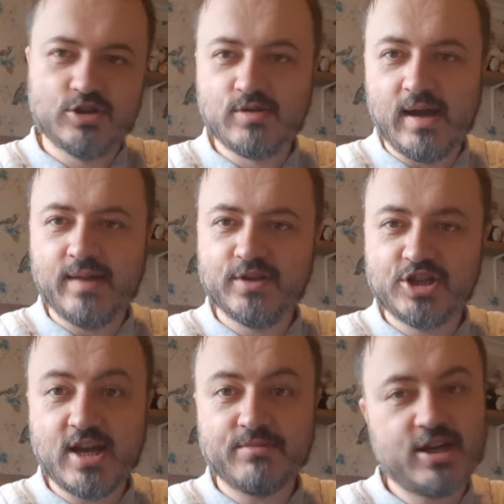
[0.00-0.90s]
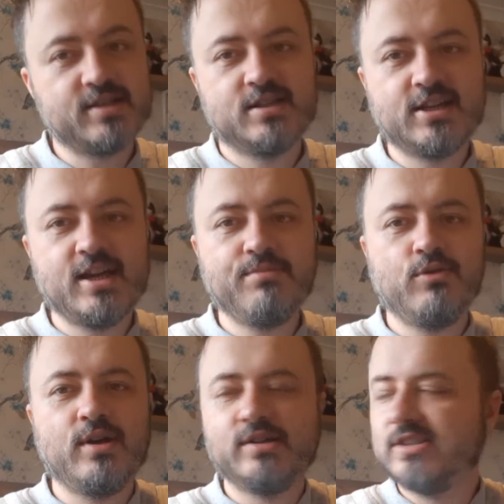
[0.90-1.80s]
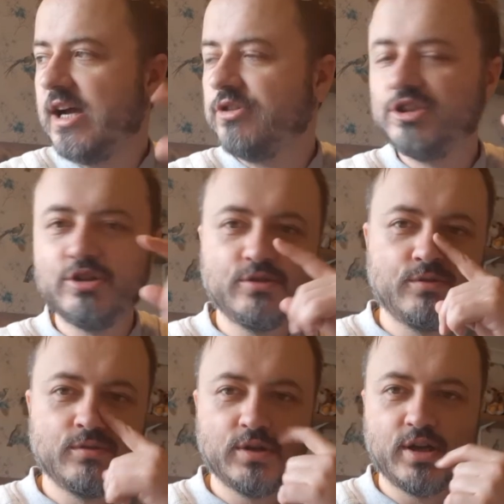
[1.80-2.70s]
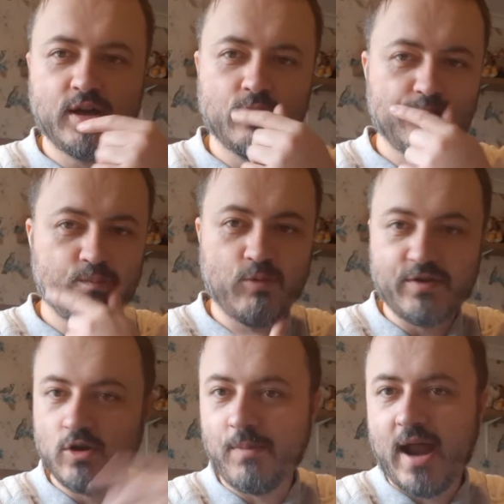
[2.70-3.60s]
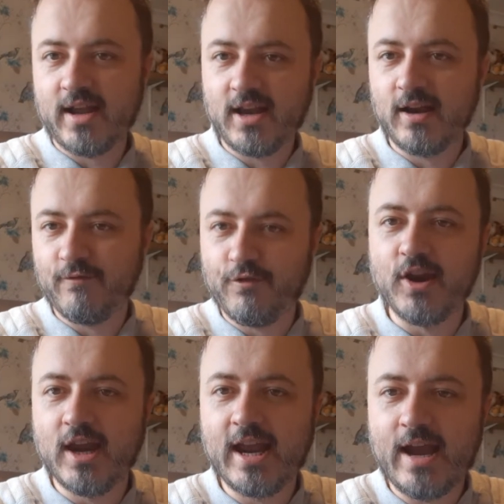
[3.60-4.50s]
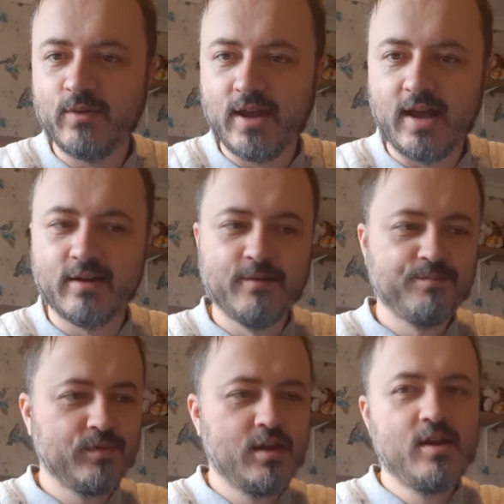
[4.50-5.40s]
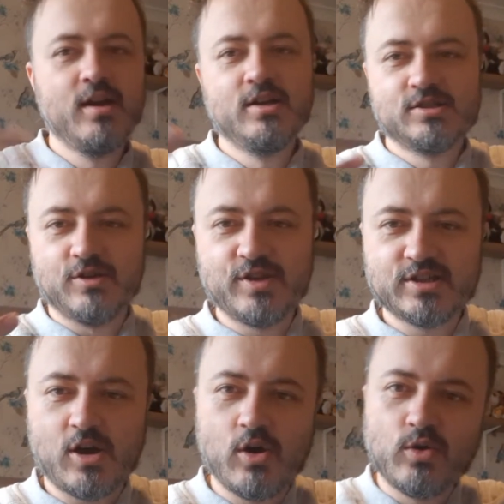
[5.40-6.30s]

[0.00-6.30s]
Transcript: and the GM checks the table and tells you, whether you're panicking and freaking out yet. So there's a whole